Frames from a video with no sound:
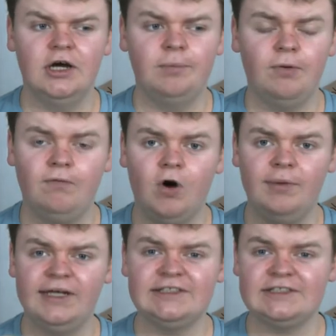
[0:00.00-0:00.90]

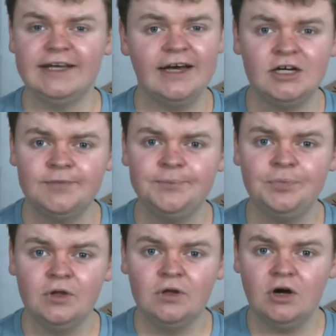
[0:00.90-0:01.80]
performing Sia
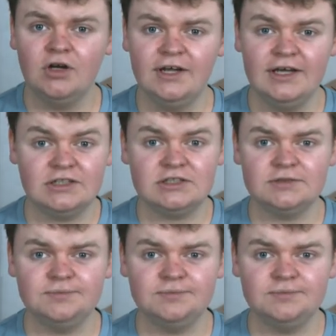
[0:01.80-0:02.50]
on this.